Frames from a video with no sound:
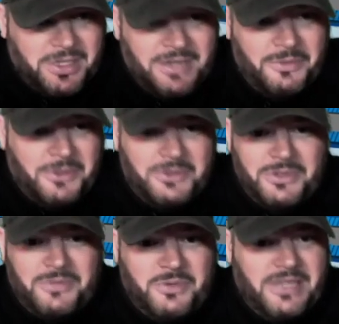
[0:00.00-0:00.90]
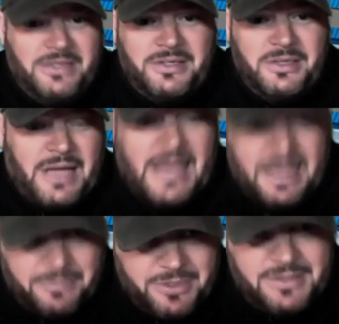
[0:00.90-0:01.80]
and we'll just wait and see what
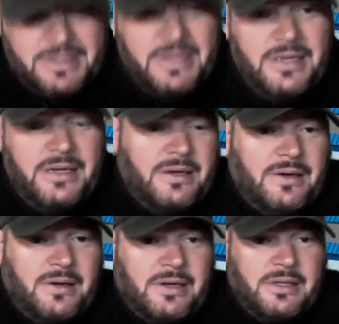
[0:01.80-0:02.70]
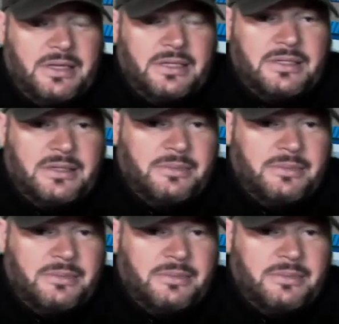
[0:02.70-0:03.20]
happens on this.